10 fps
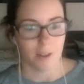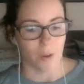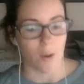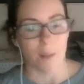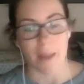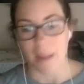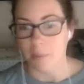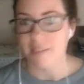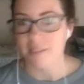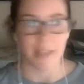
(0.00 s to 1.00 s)
I'm able
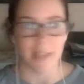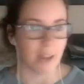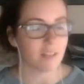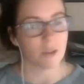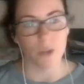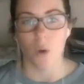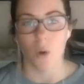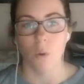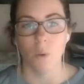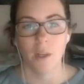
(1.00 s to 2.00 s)
to say yes or
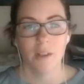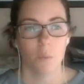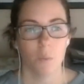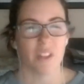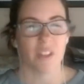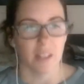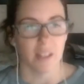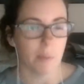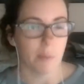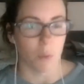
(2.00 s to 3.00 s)
no with a
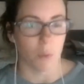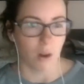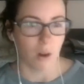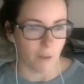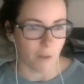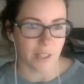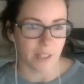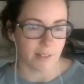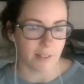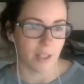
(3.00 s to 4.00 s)
little bit more
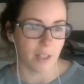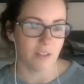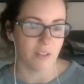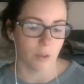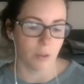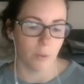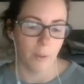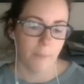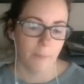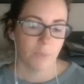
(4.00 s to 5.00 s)
confidence than I used to.
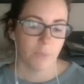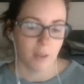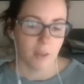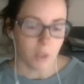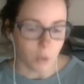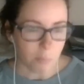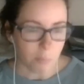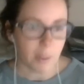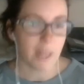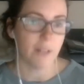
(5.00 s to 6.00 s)
You can
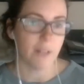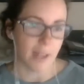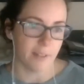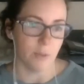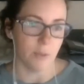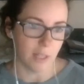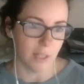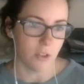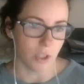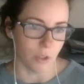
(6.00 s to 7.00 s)
pivot as you
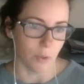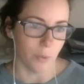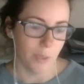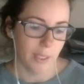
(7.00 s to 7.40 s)
need to.